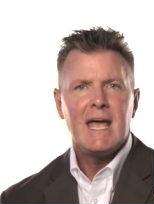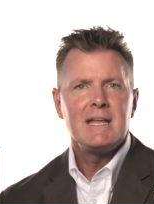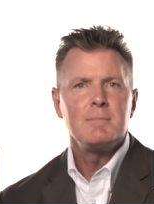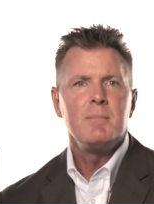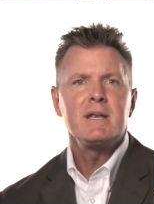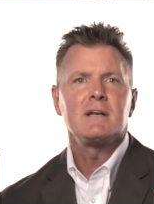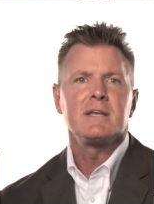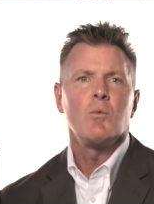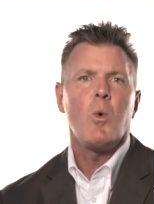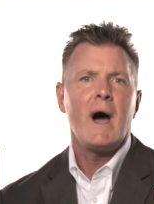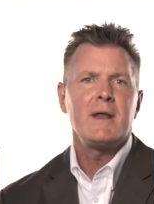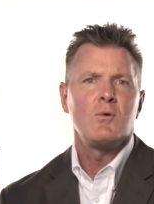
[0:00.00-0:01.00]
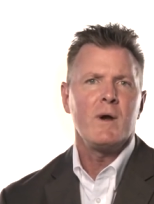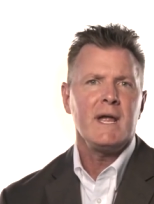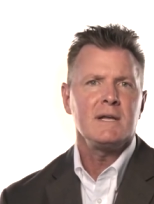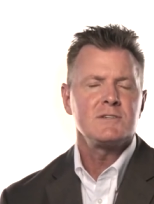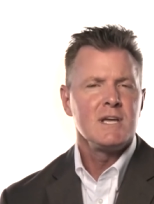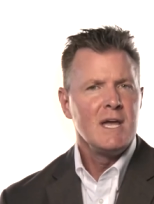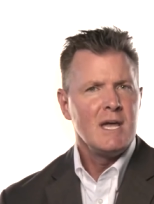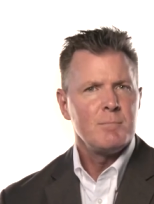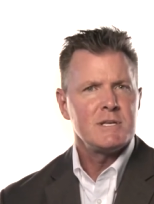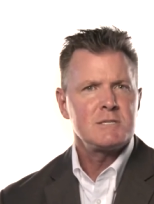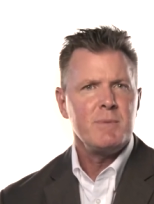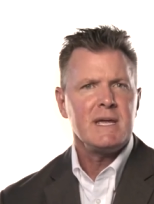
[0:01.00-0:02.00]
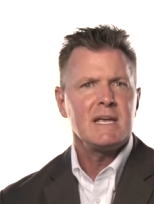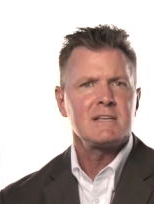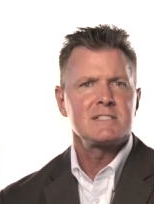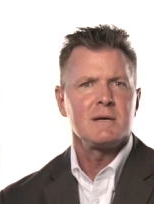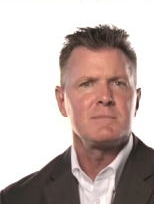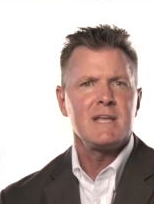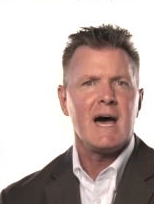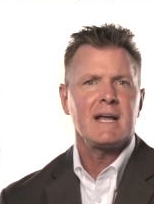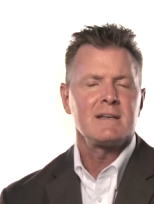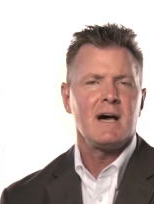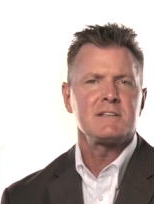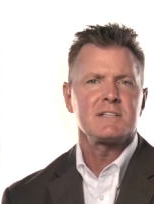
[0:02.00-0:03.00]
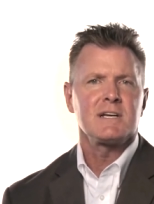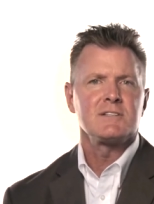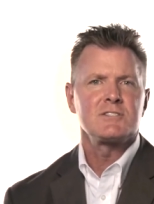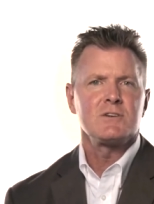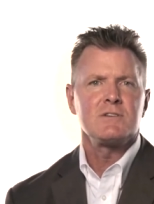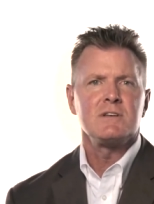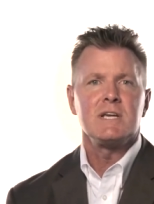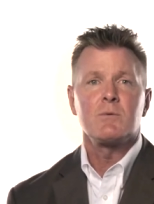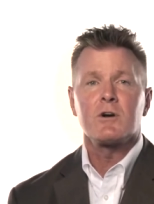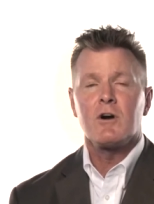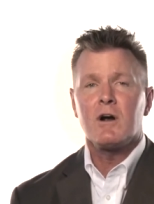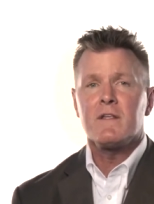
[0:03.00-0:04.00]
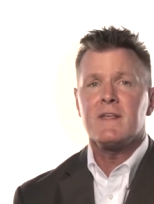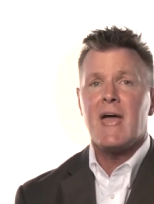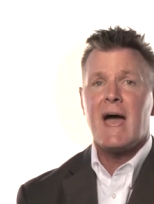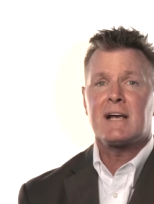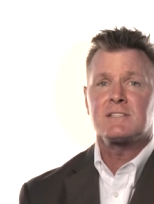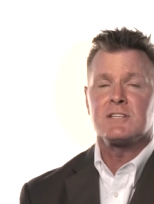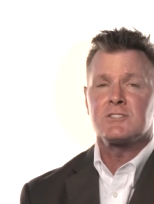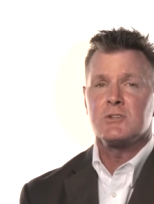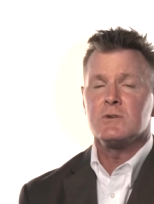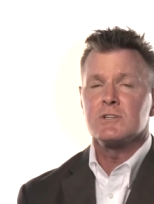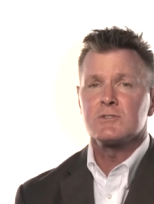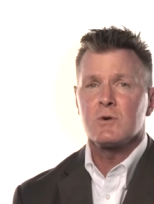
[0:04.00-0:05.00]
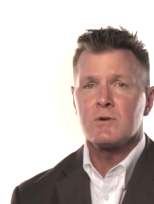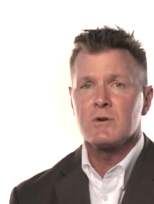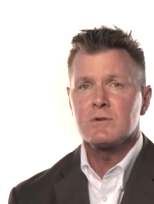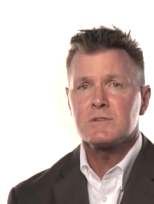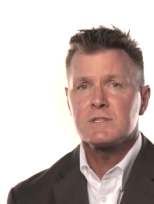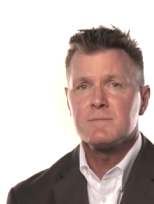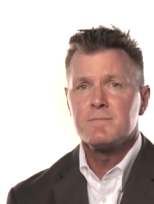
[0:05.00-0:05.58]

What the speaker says: An admittedly wide range, bespeaking some diagnostic uncertainty regarding the access to disorders.